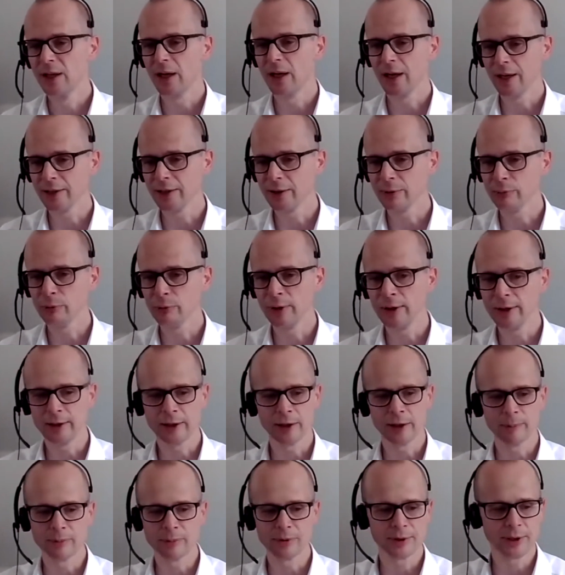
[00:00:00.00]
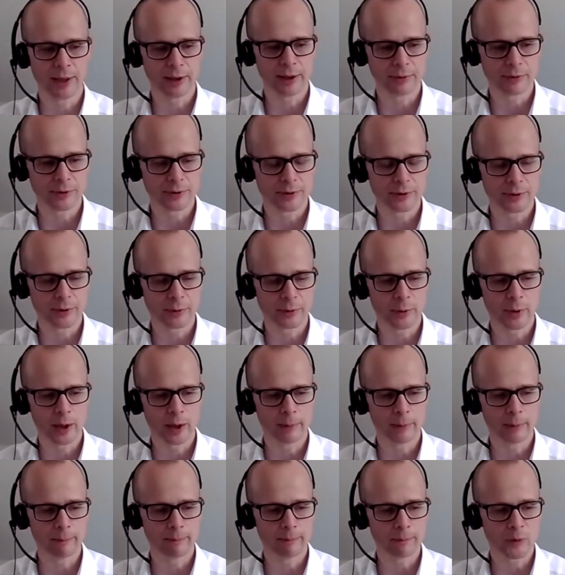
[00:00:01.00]
And it really comes down to
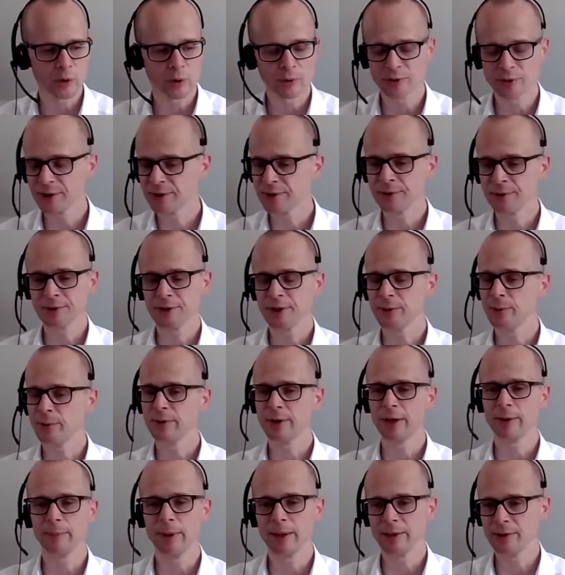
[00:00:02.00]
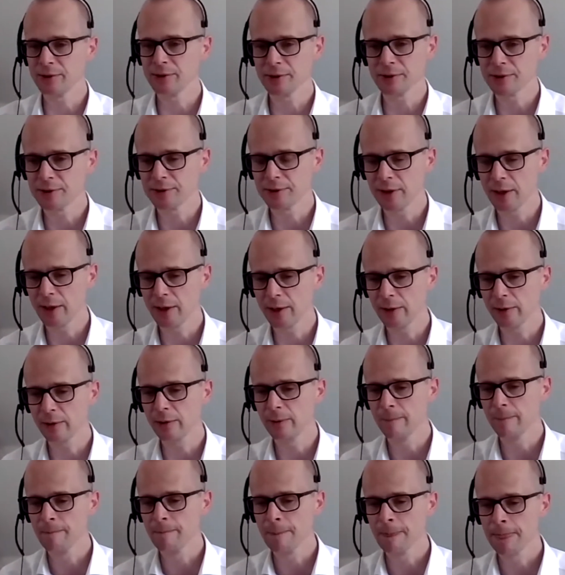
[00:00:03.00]
consistency with that manager's style,
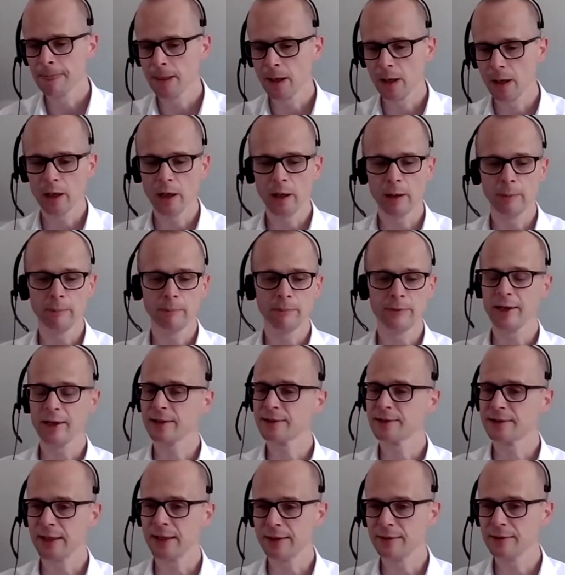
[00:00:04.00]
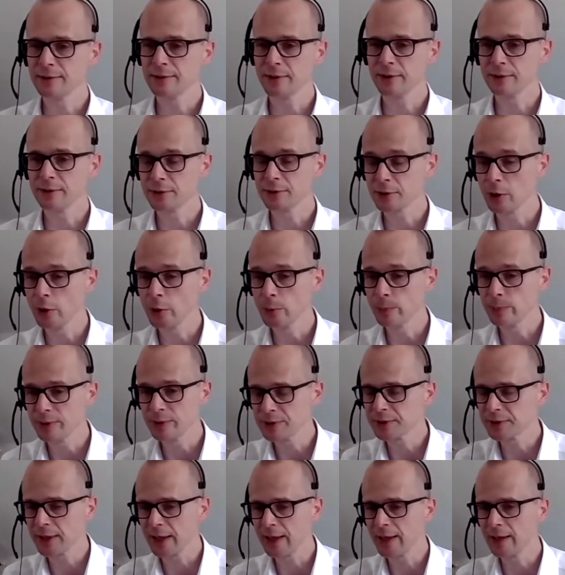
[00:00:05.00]
the extent and scope and
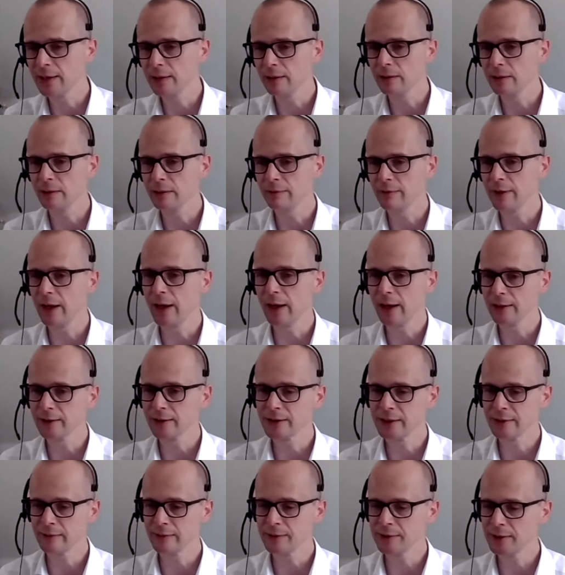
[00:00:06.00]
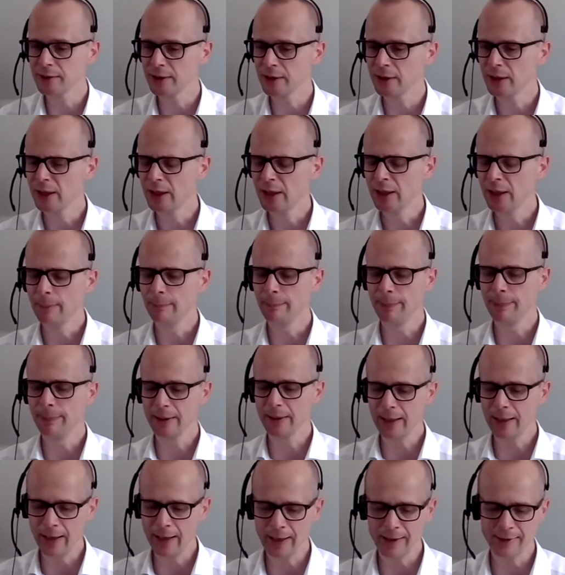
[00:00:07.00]
scale of that activity. But
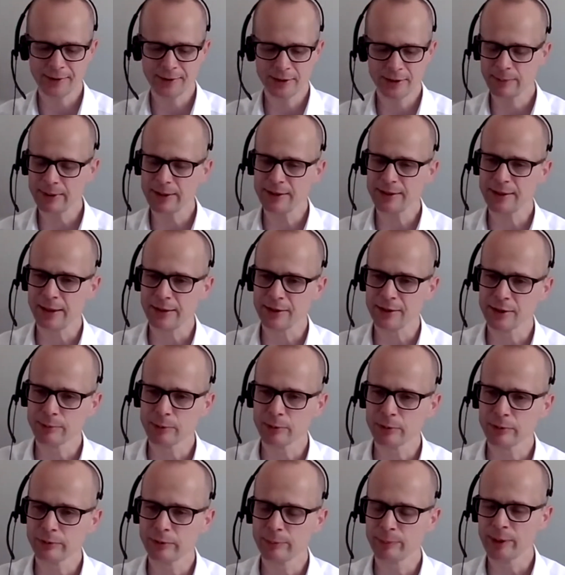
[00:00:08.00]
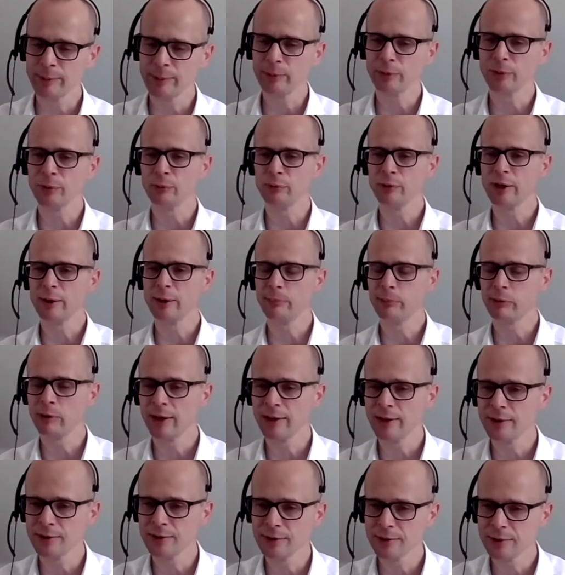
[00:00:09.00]
it has to be sensible for people to
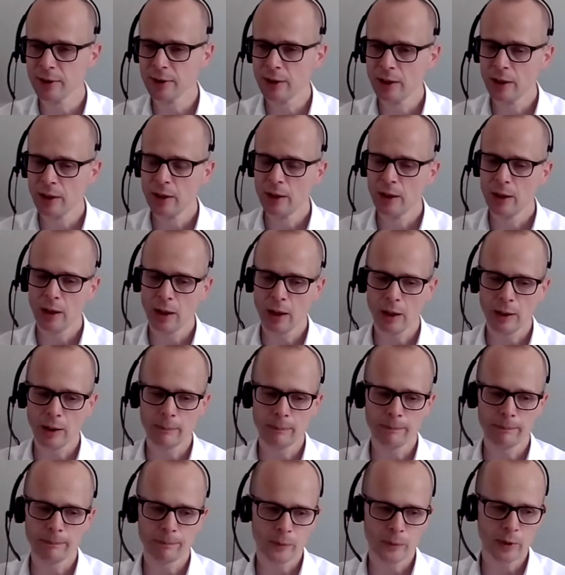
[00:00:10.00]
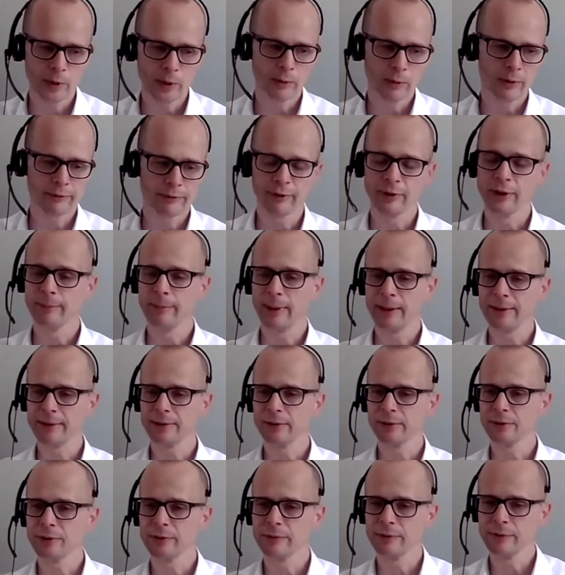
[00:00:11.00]
reappraise the
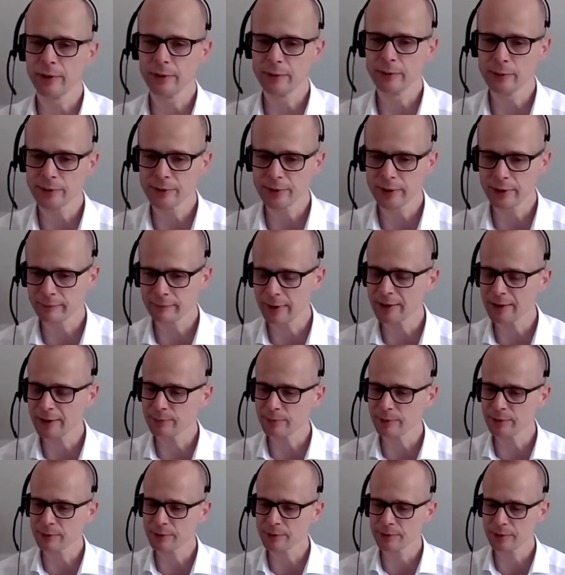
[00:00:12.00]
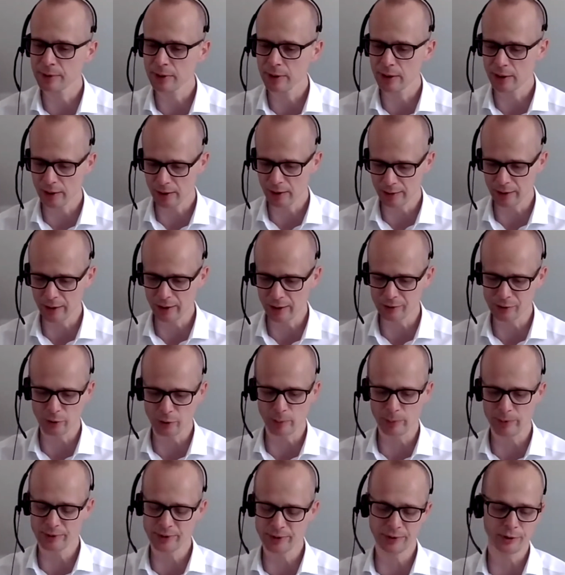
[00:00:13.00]
fundamentals of those investments, and our
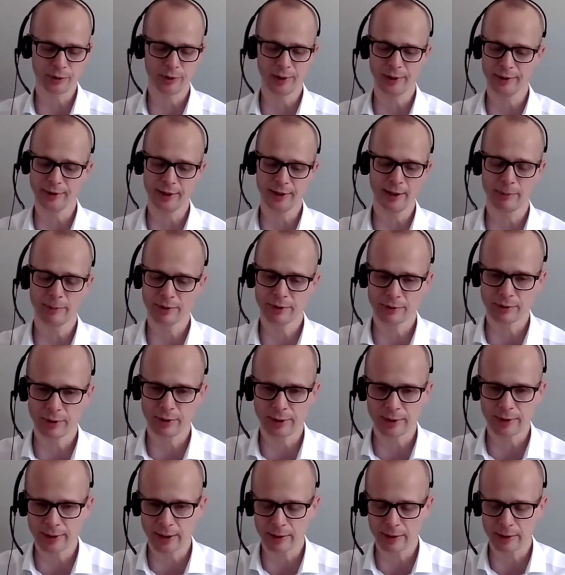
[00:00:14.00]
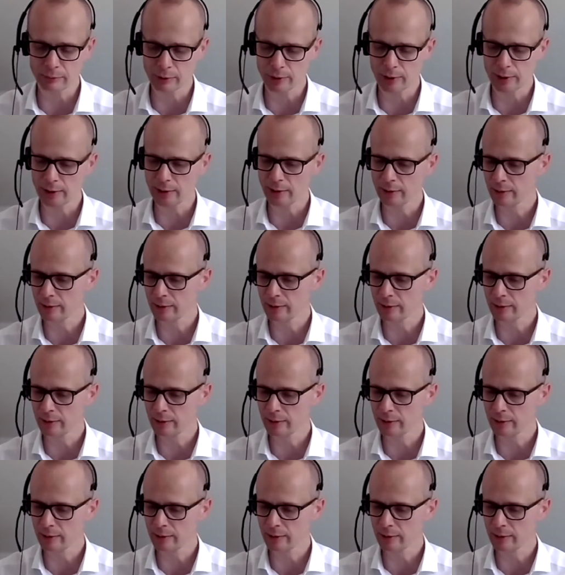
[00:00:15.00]
job is to try and demonstrate that, really.